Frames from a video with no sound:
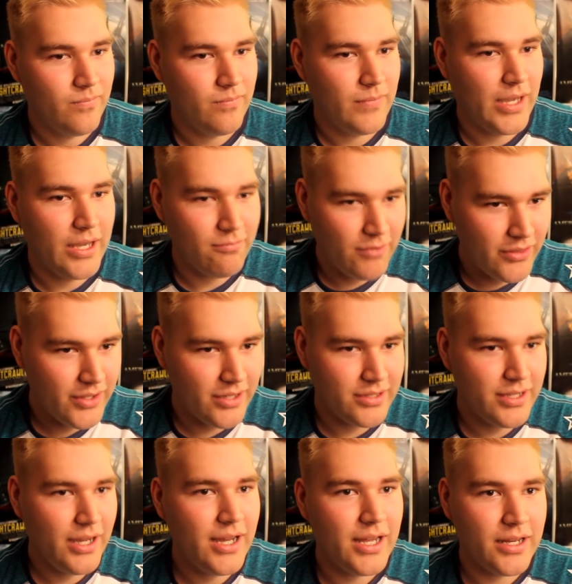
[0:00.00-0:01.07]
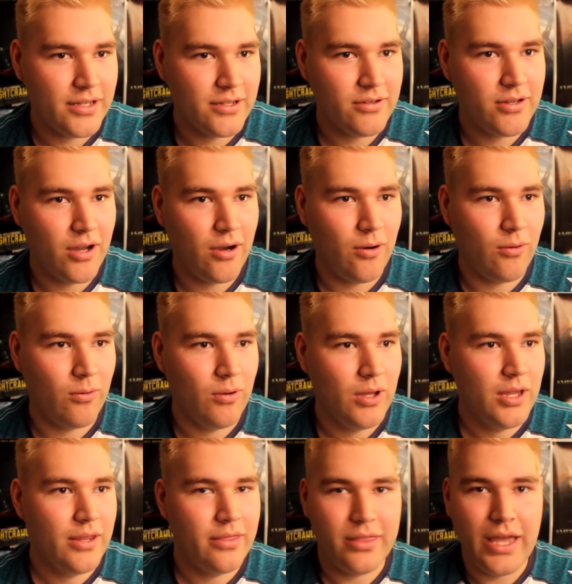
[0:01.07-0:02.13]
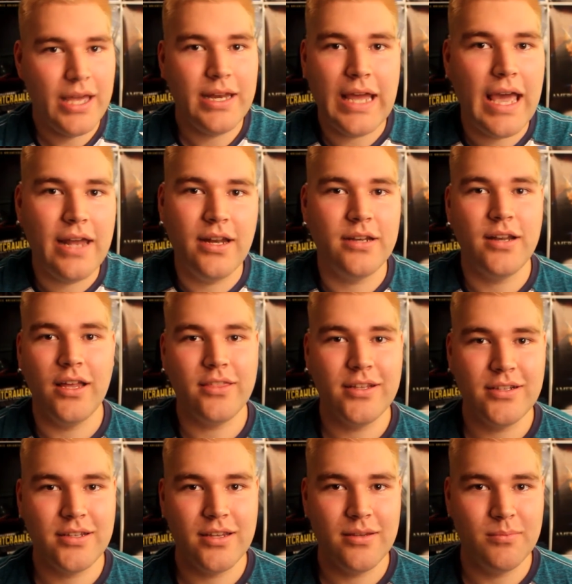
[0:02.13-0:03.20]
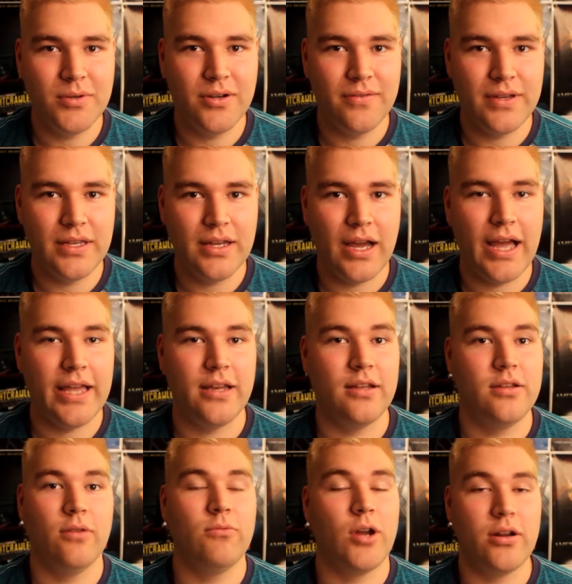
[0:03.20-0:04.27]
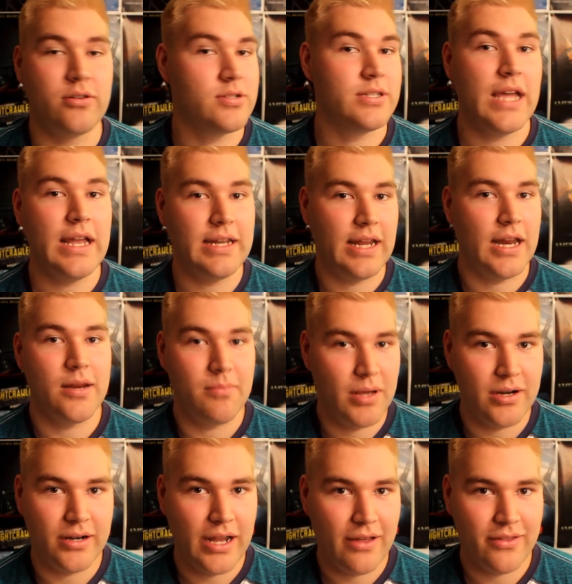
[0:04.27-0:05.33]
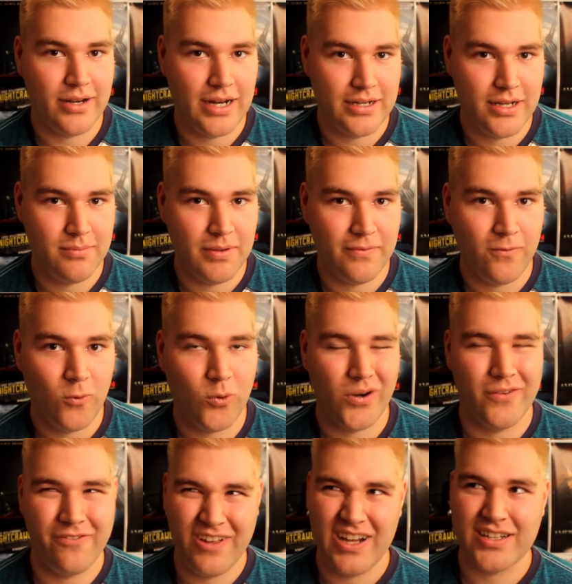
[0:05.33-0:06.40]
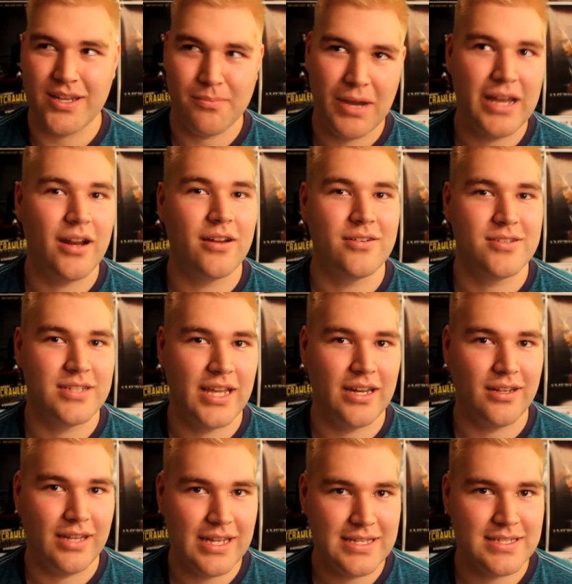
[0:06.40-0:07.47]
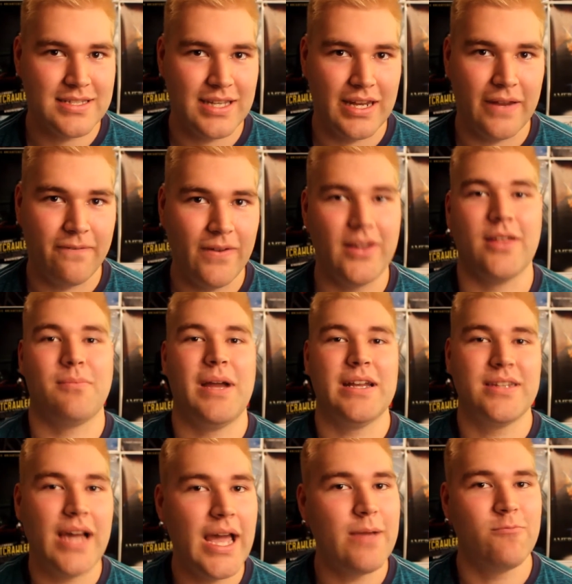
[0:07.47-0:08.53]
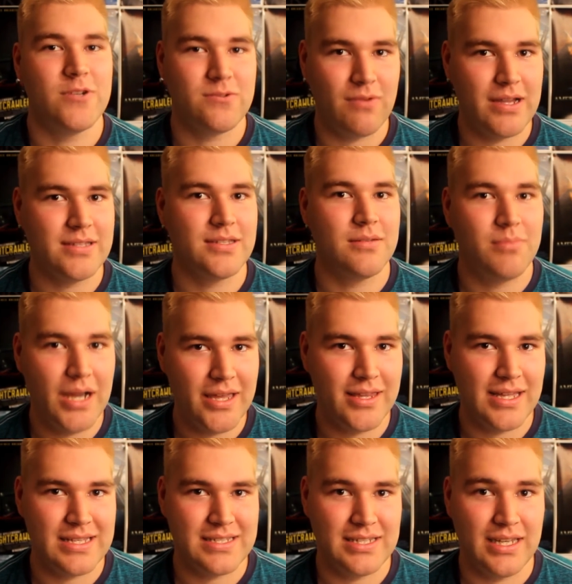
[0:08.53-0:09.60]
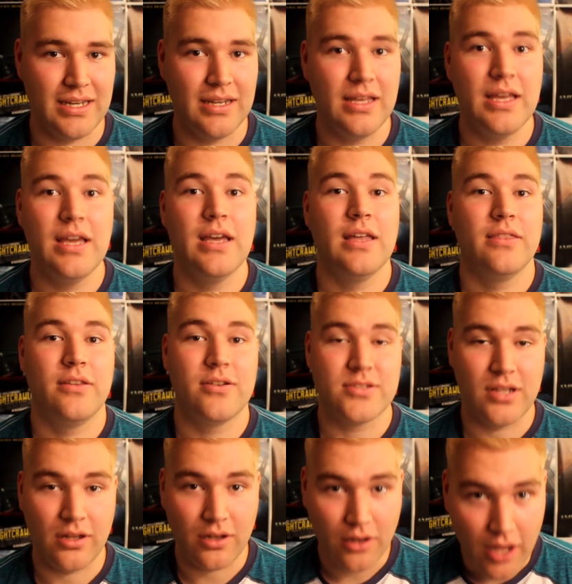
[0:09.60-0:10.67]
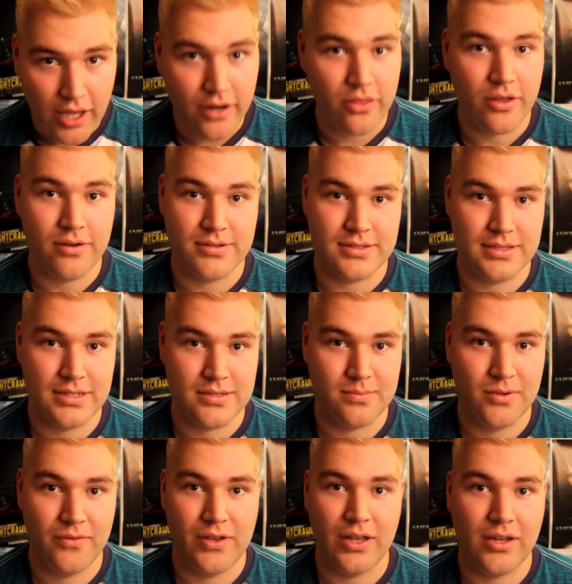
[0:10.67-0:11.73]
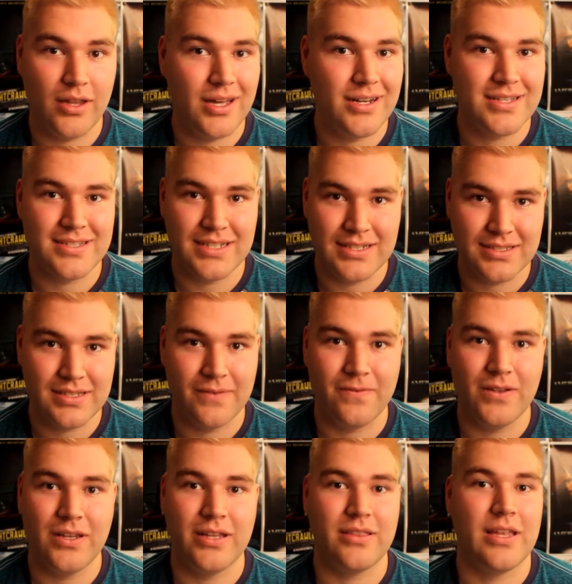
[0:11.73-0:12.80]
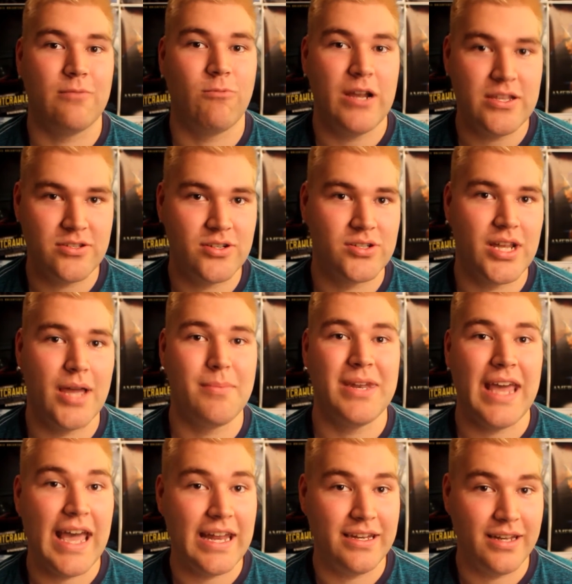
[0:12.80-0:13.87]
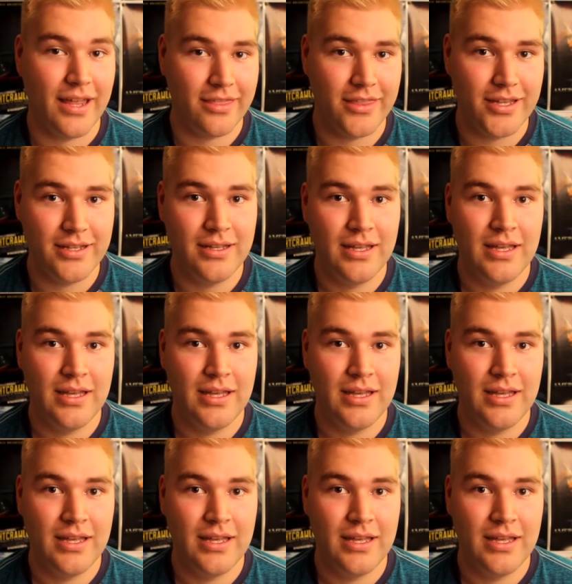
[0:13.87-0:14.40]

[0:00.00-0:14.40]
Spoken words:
and when they're done, you go, that added nothing to the movie. I don't understand it any better now than I did before. In fact, I might understand less, and I felt like my time was wasted by that scene. There's a lot of those in this movie. A lot of scenes that feel like they waste your time and add nothing.